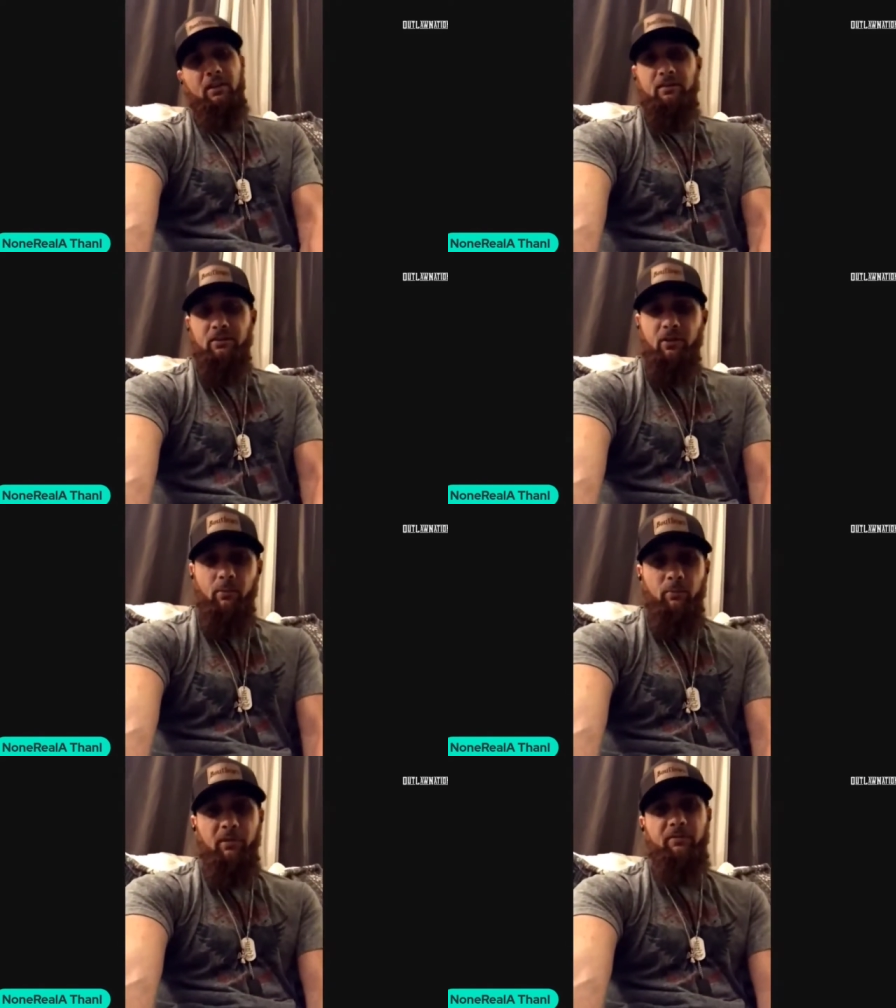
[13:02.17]
And you know,
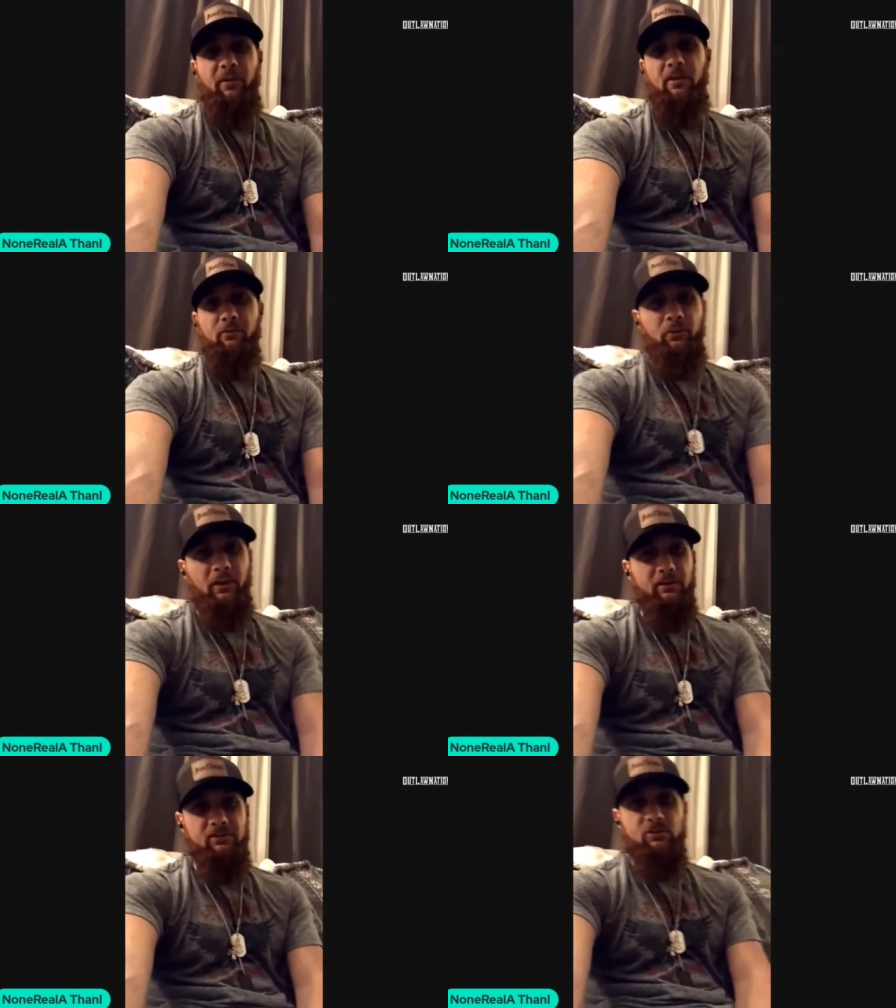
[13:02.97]
I'm a big fan of
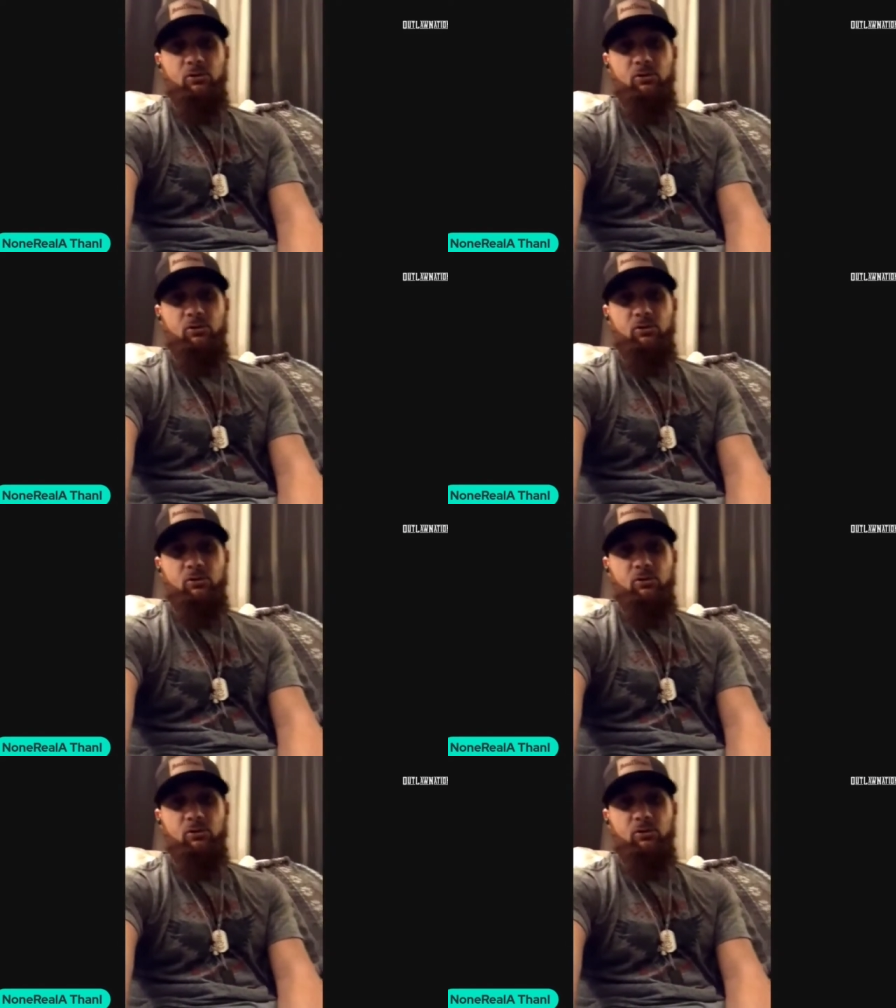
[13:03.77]
Rittz and